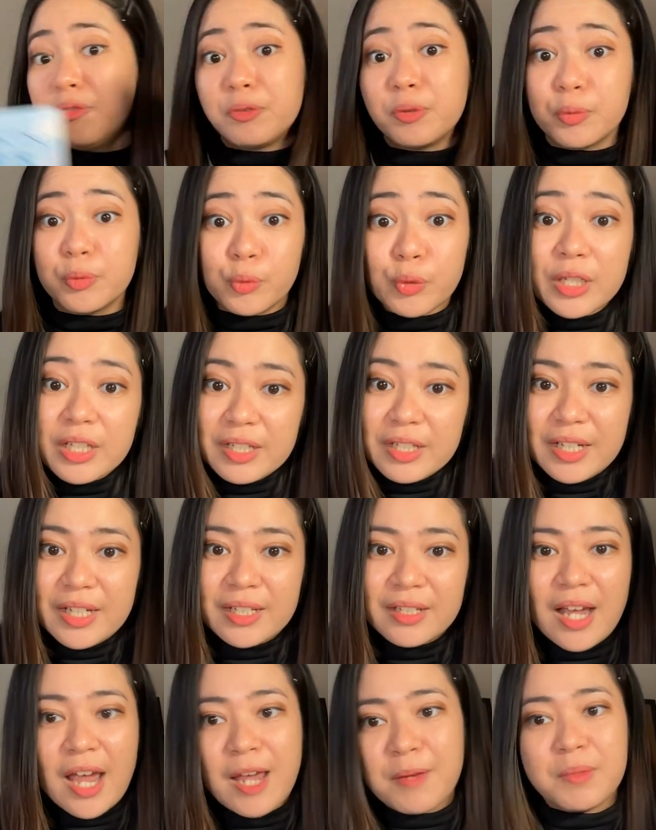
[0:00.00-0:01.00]
read
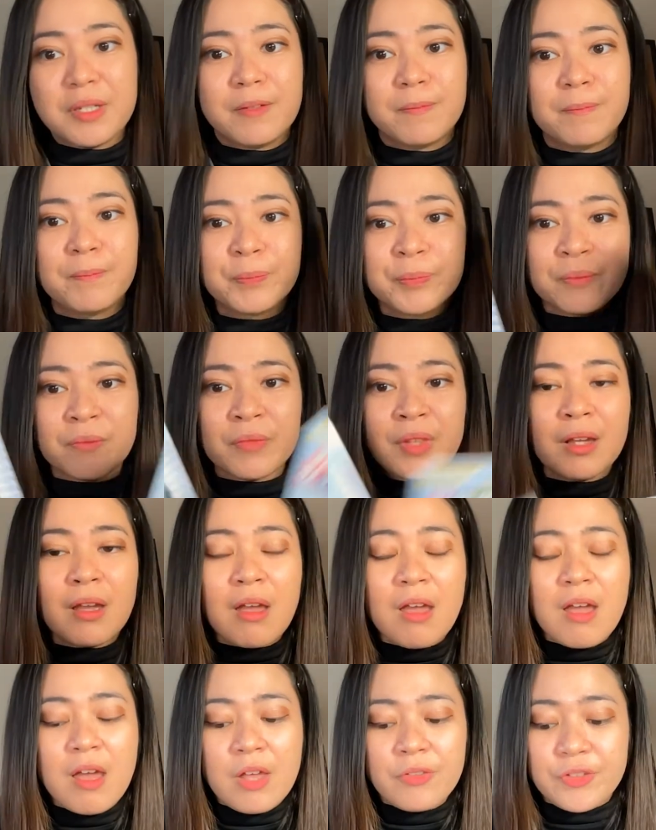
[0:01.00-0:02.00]
it. I mean,
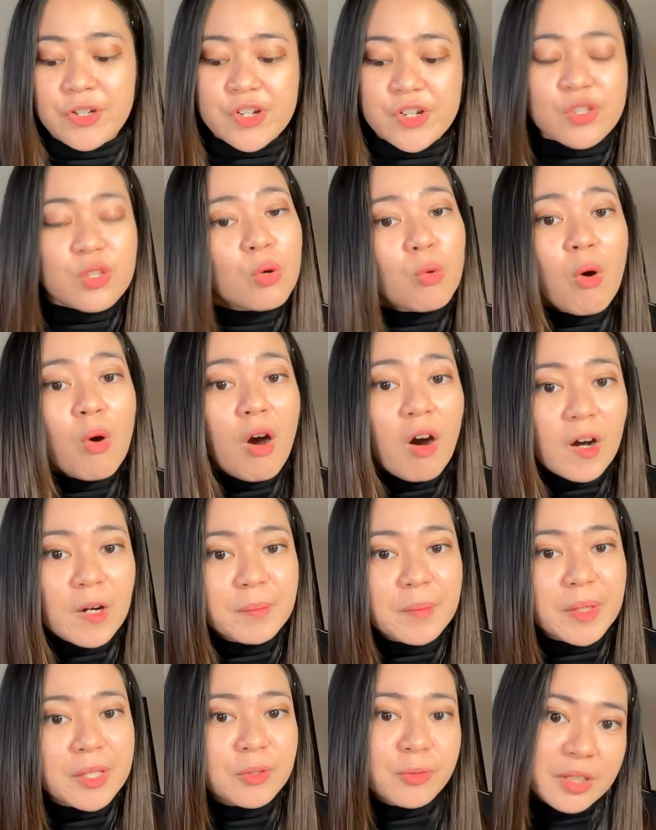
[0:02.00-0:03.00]
there's no harm
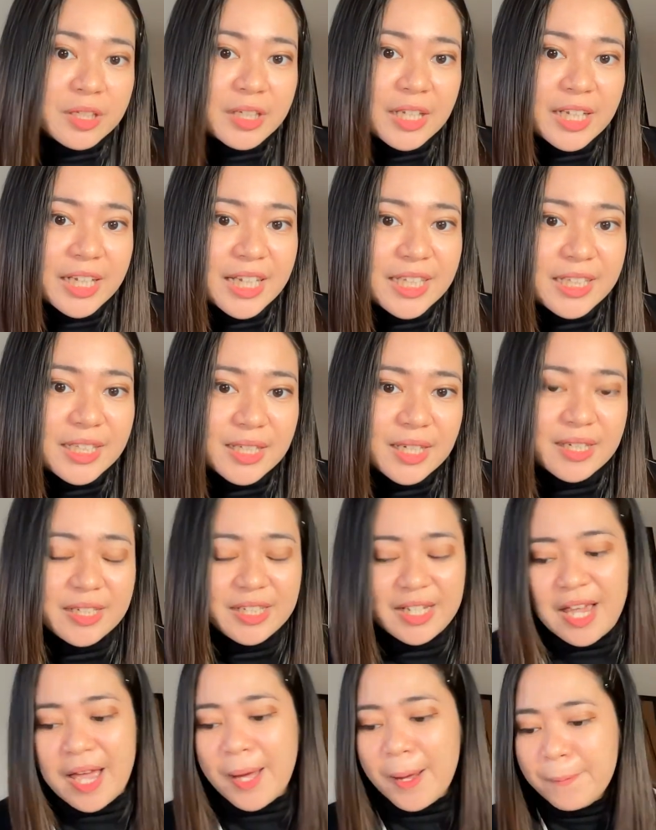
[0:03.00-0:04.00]
in reading it.
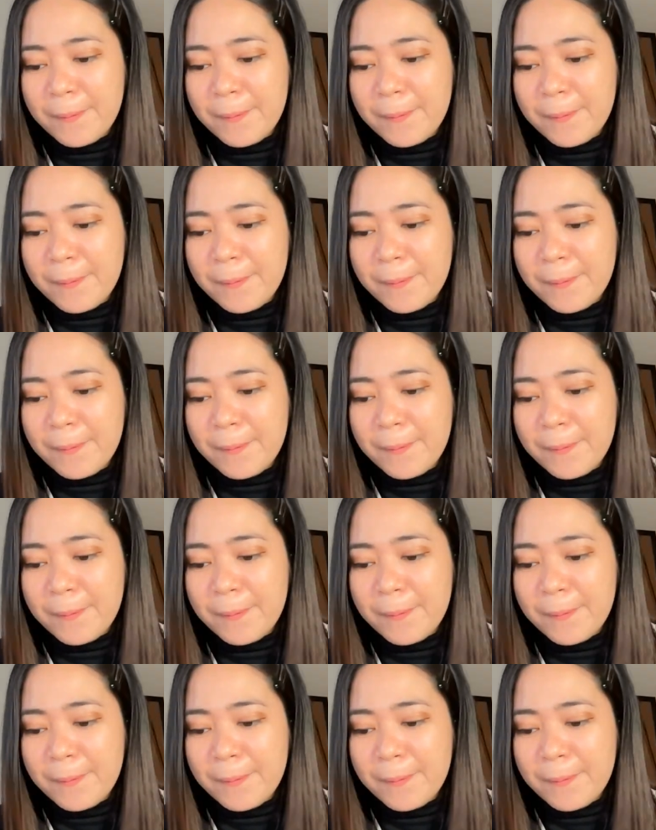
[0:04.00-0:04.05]
Yeah,